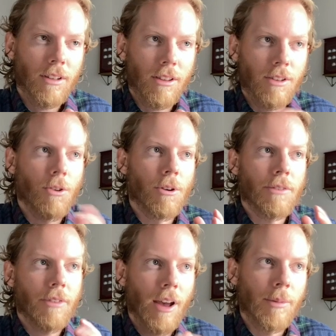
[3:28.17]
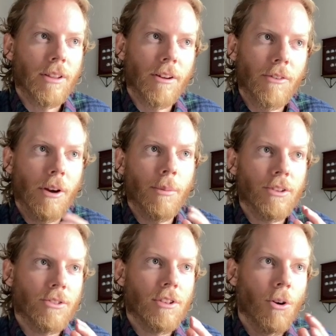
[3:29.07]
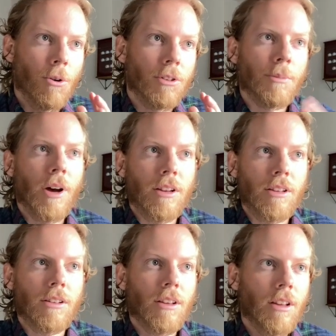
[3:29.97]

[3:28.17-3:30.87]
The Corey family, they're very much the old money,